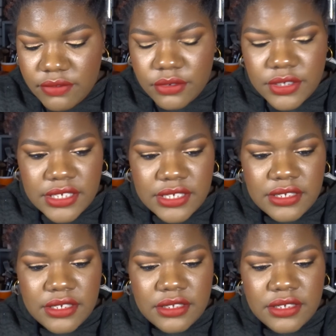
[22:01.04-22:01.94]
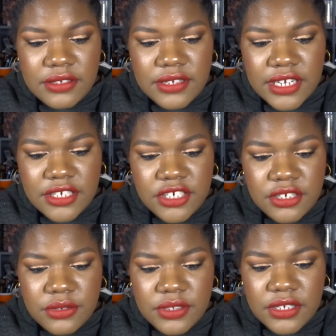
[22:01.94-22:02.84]
already seen this
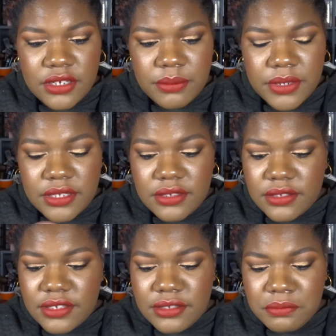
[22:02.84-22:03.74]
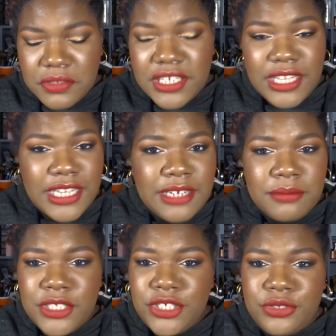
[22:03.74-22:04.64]
eyeshadow stick, but let me
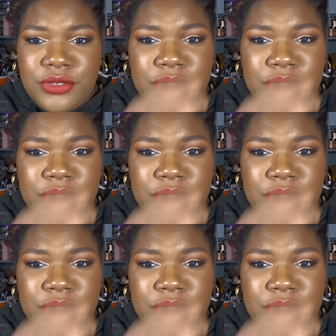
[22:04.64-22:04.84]
show you